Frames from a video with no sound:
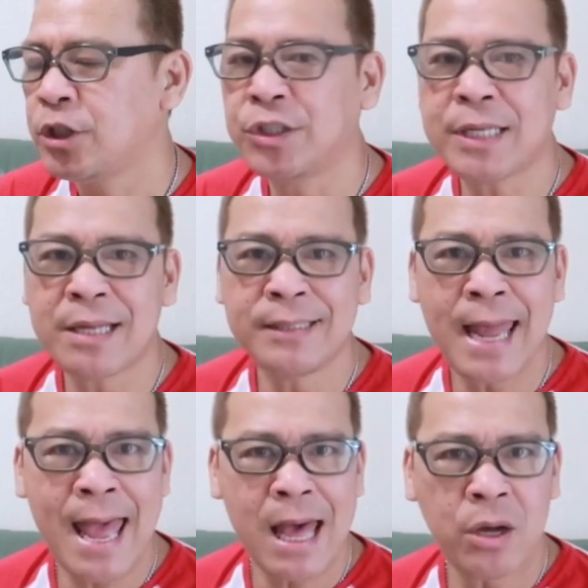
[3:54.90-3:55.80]
She stands
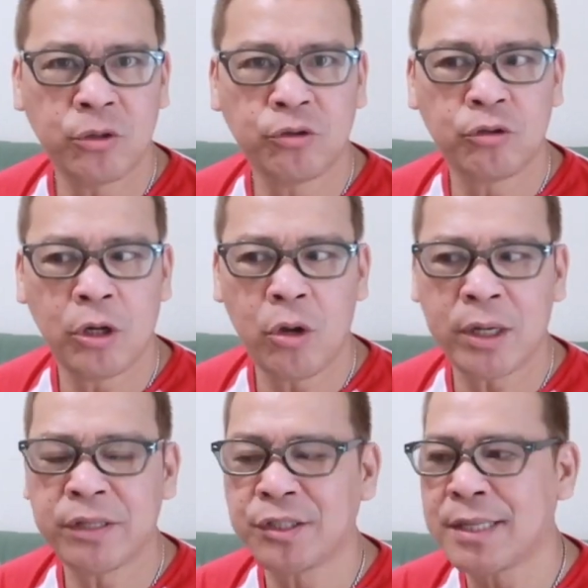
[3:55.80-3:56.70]
out.
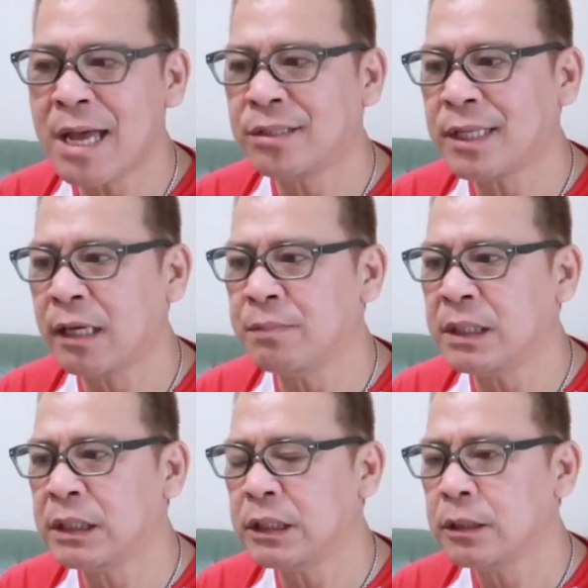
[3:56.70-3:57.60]
Look at this dance
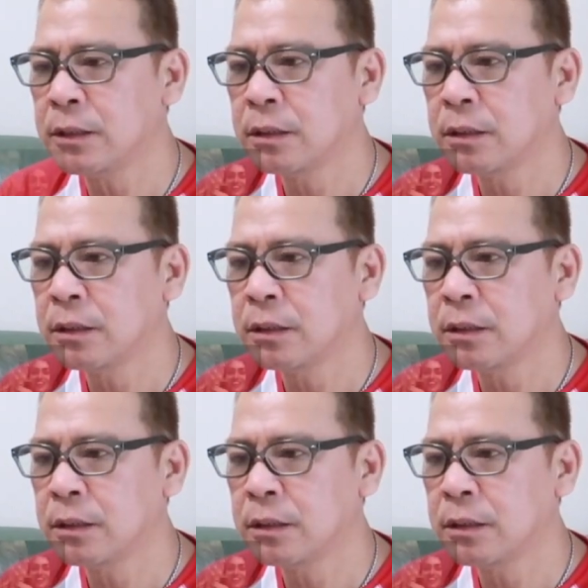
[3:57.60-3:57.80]
segment.